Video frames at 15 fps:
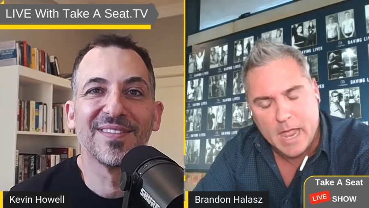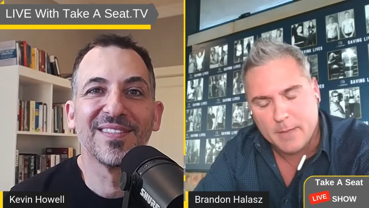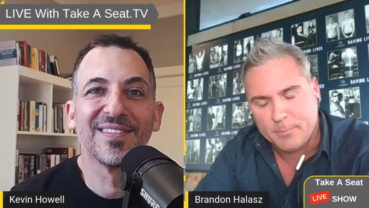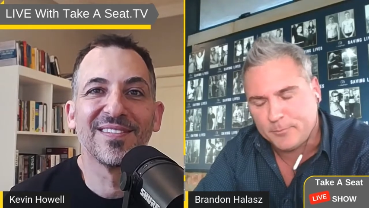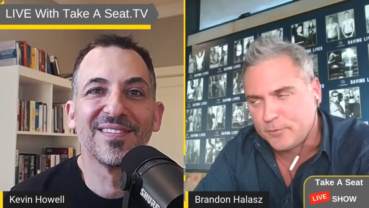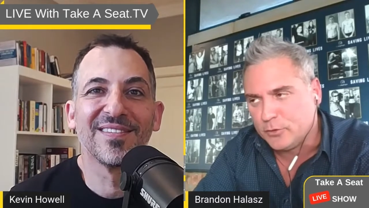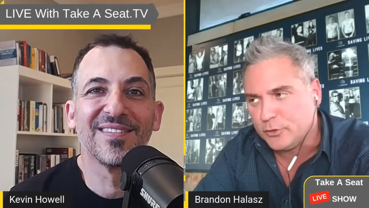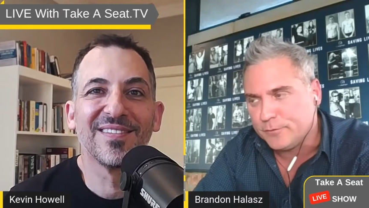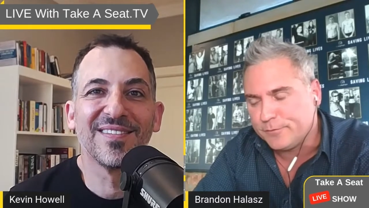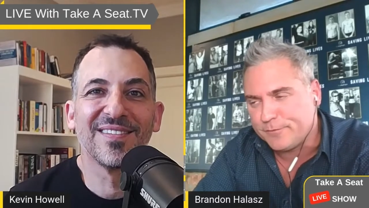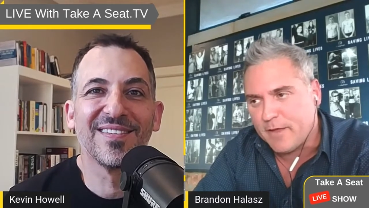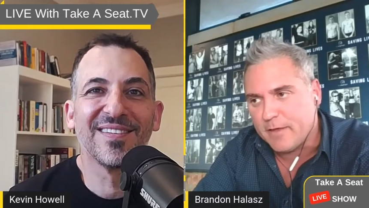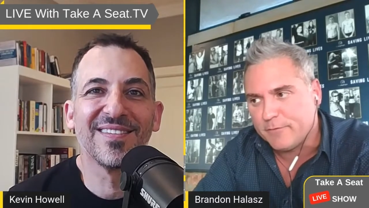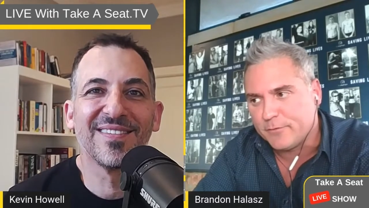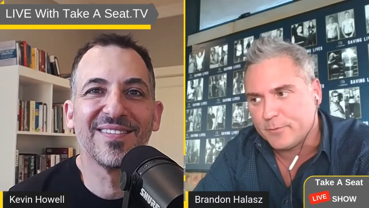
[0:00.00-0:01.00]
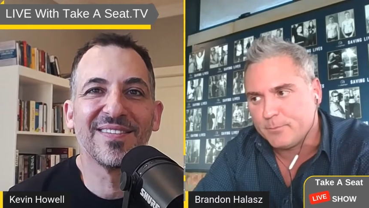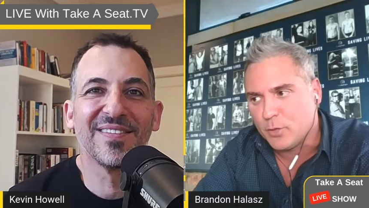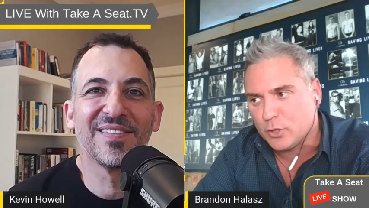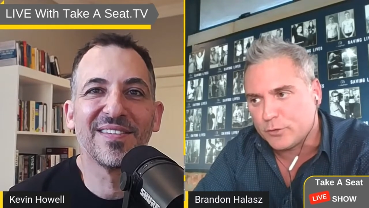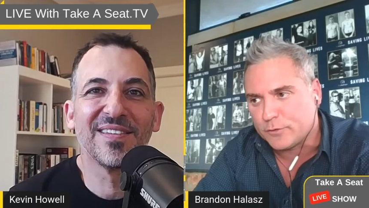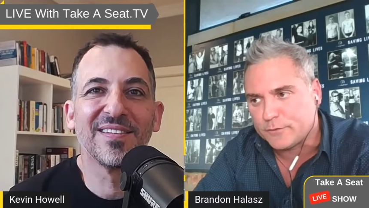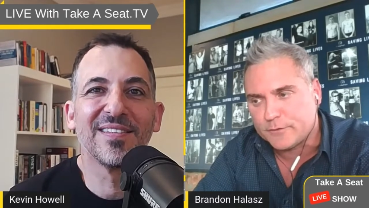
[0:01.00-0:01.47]
Speaker 1: absolute favorite
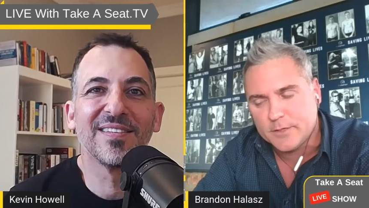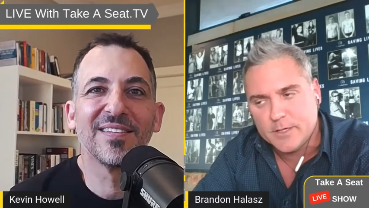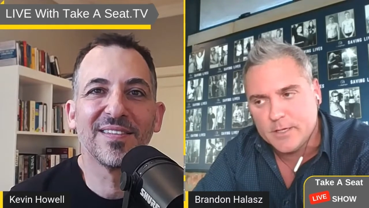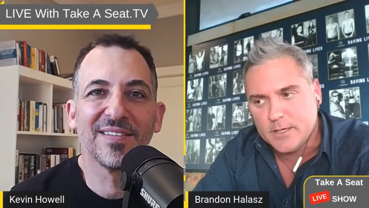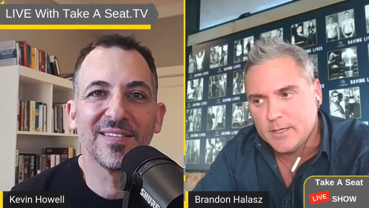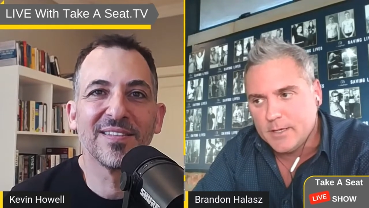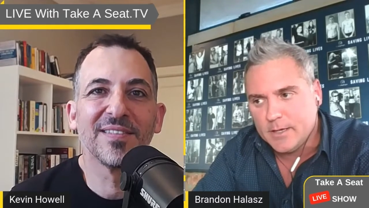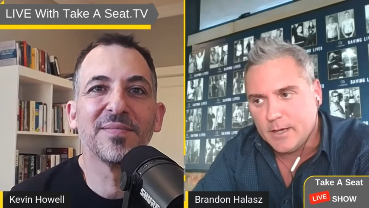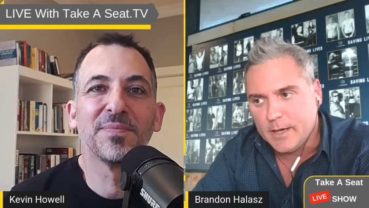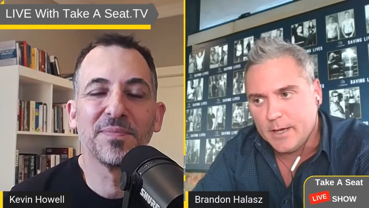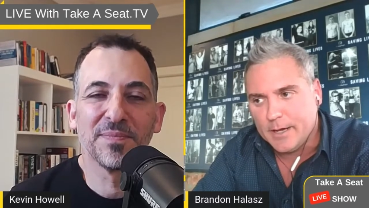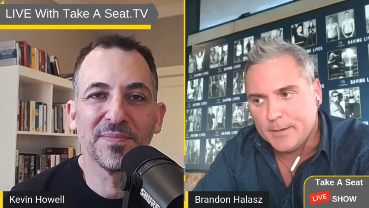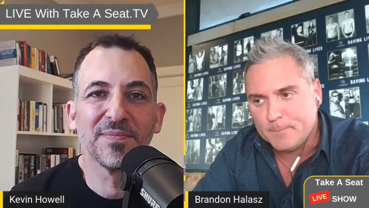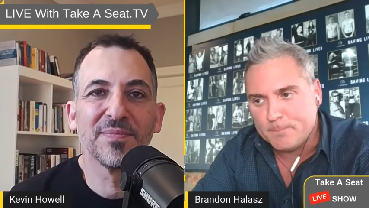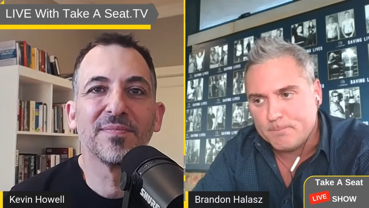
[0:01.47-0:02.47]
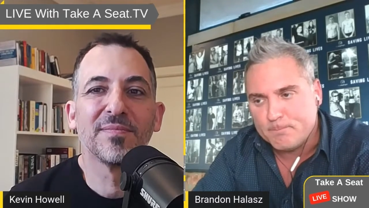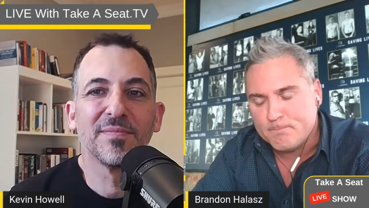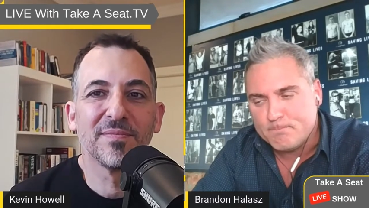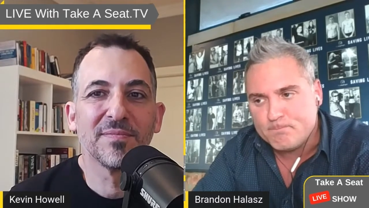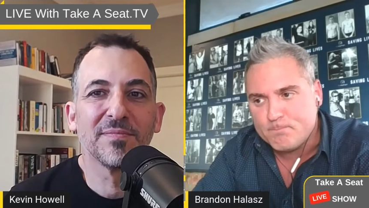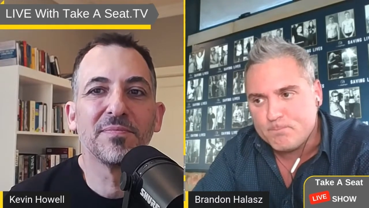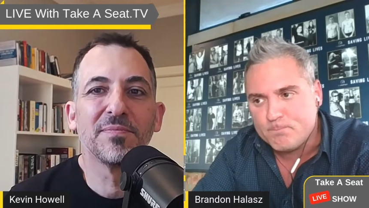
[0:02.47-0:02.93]
books.
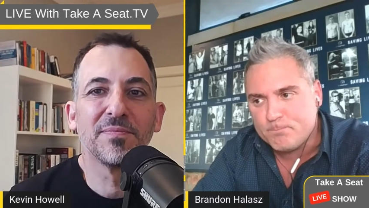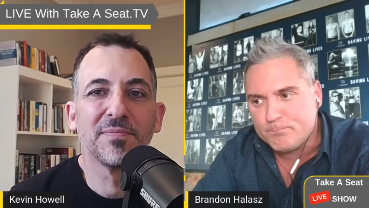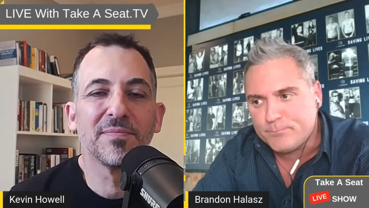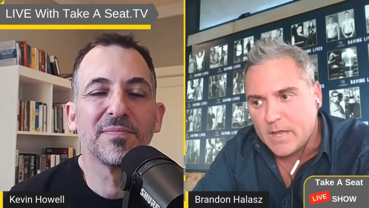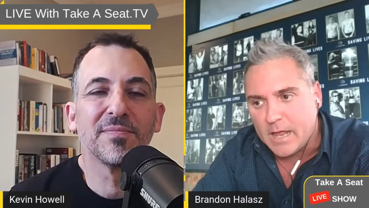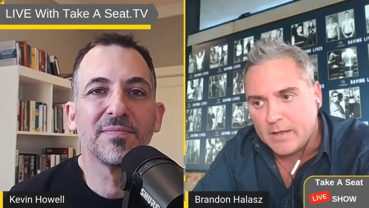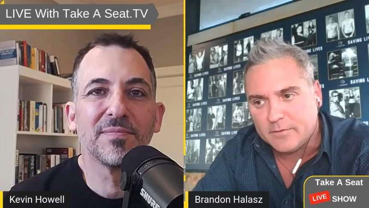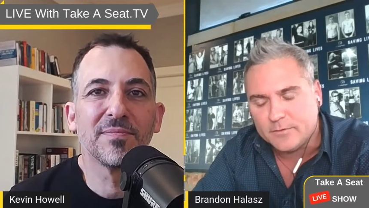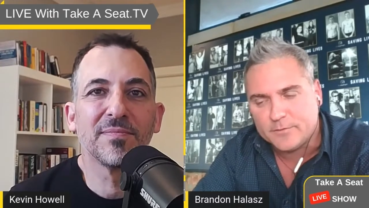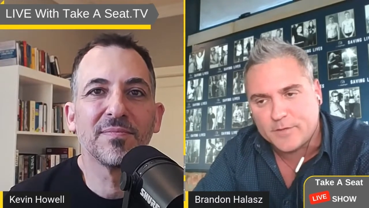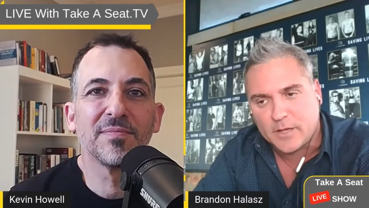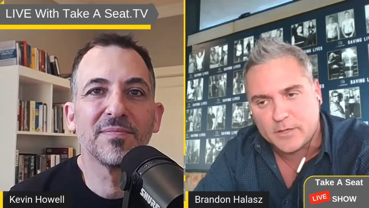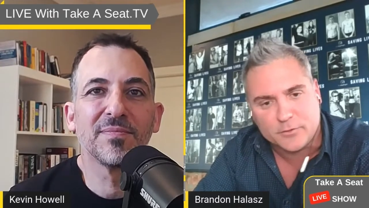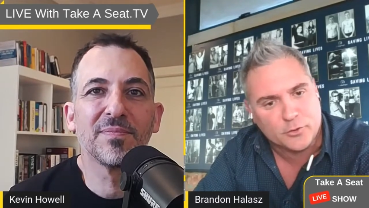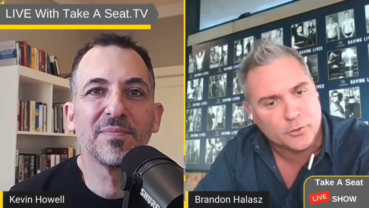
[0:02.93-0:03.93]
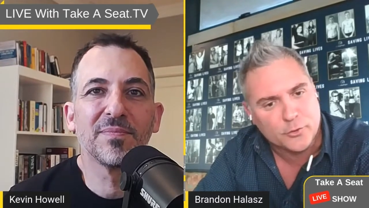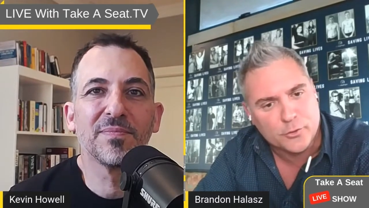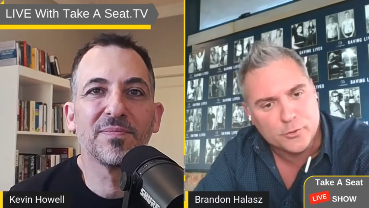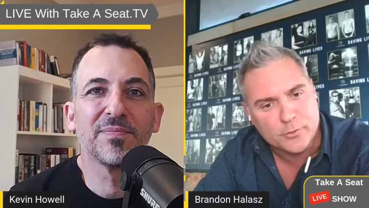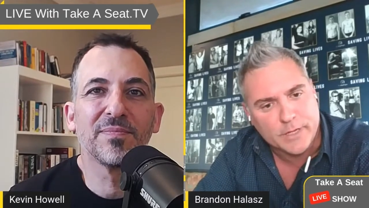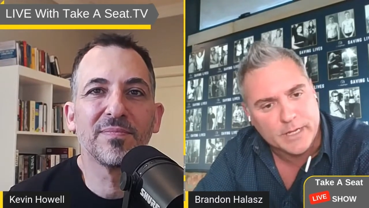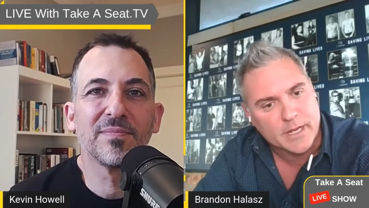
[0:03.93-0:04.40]
Um, and
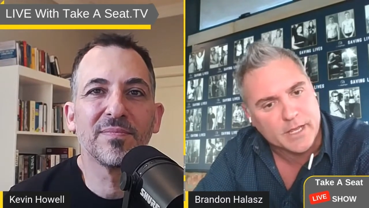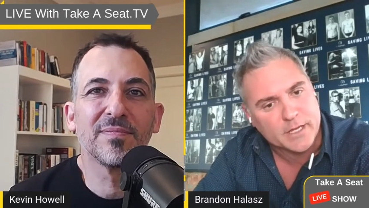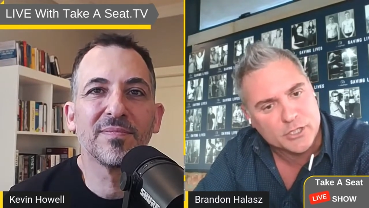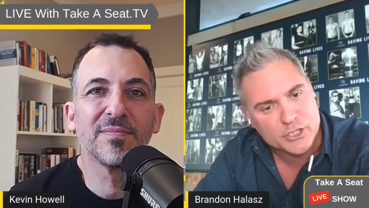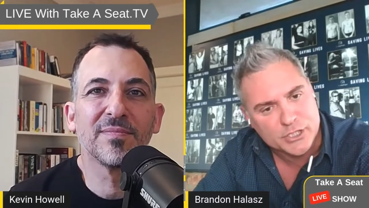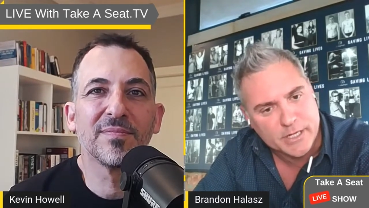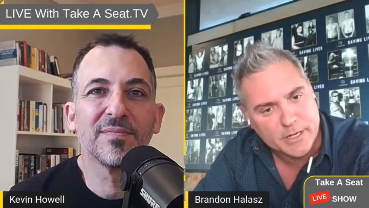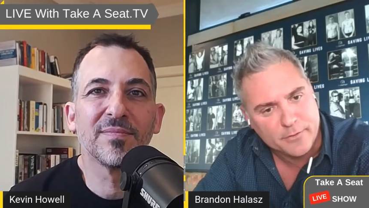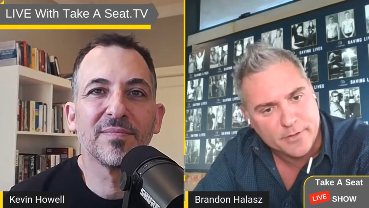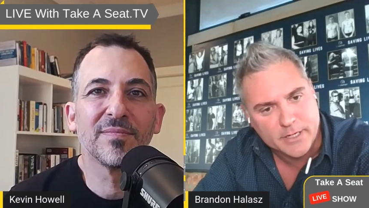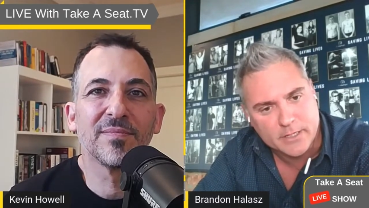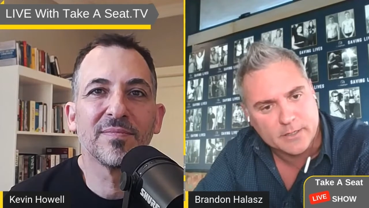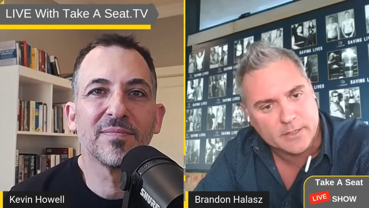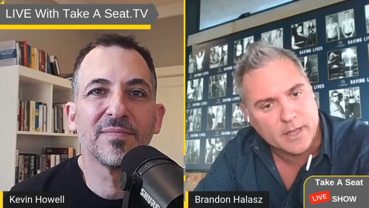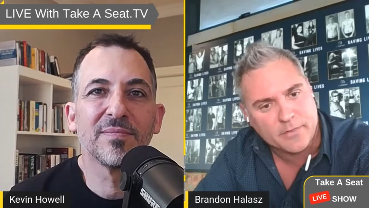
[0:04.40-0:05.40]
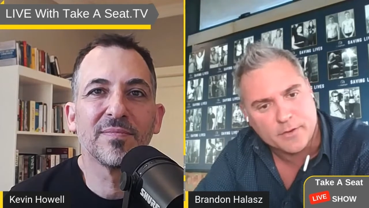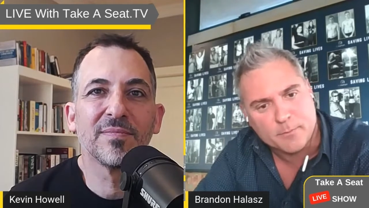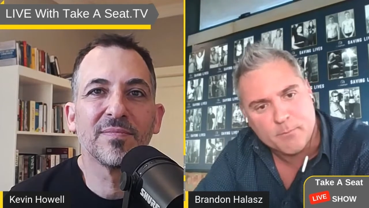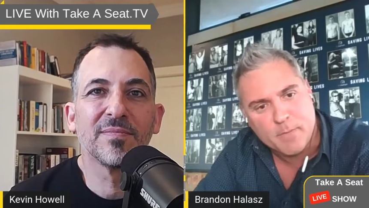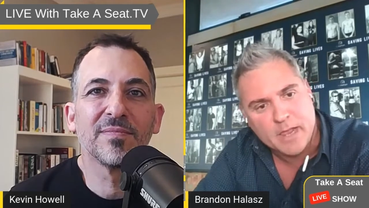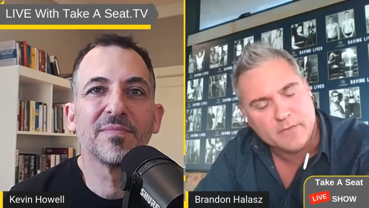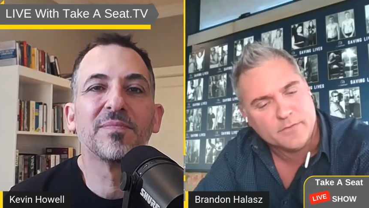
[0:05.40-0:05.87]
Sadhguru Inner Engineering, another
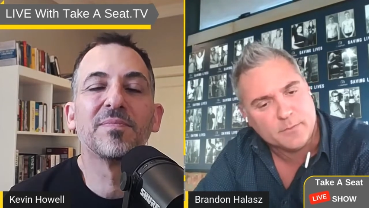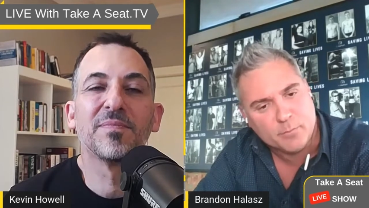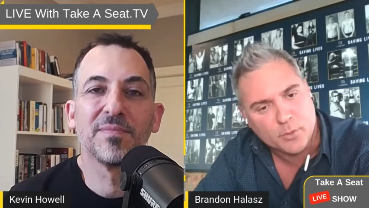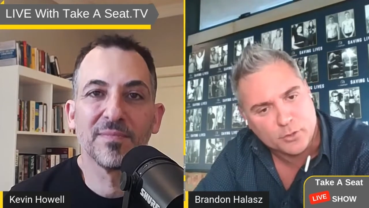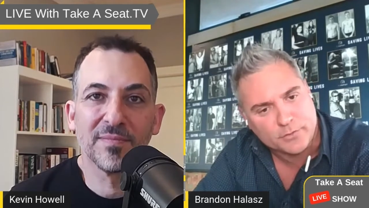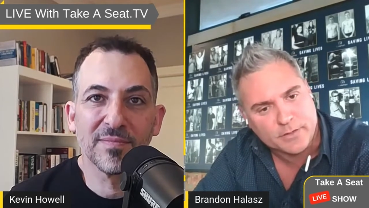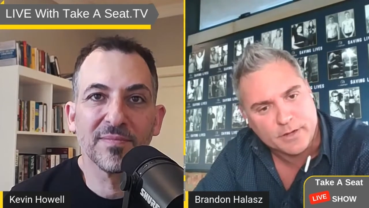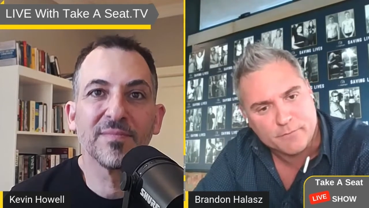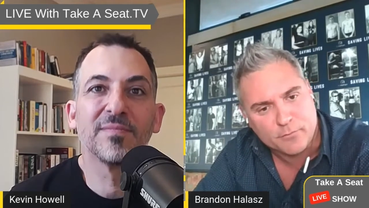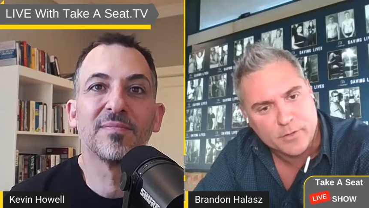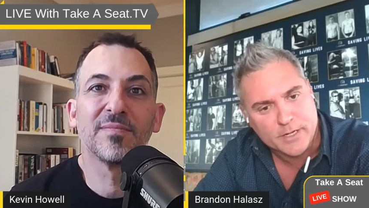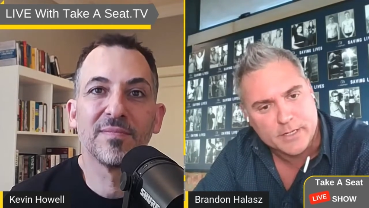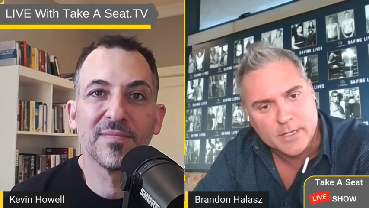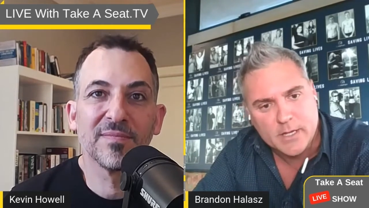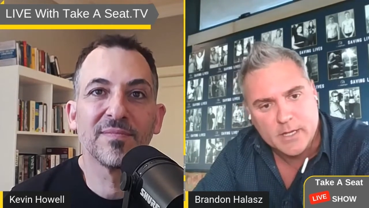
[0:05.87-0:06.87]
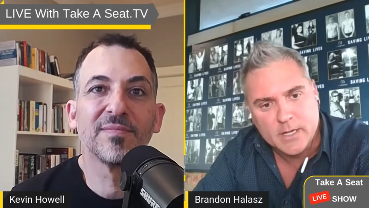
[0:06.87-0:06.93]
amazing book that I've read.